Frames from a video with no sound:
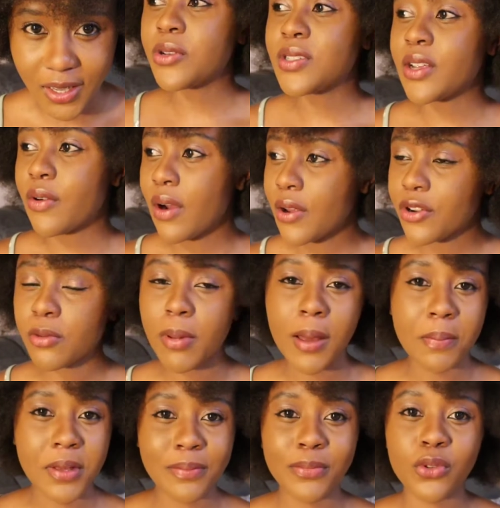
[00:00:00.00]
You're surrounded by
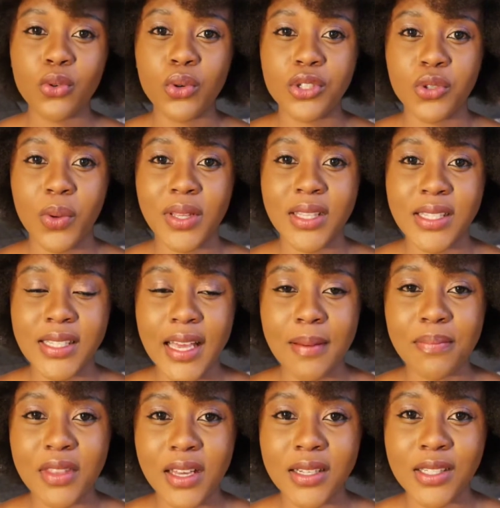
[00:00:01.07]
people who are doing the
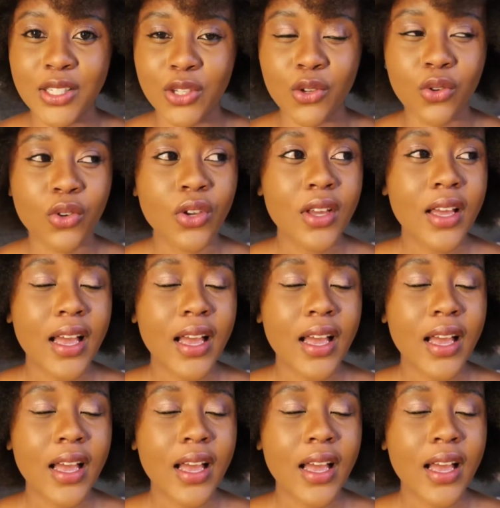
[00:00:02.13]
same thing as you,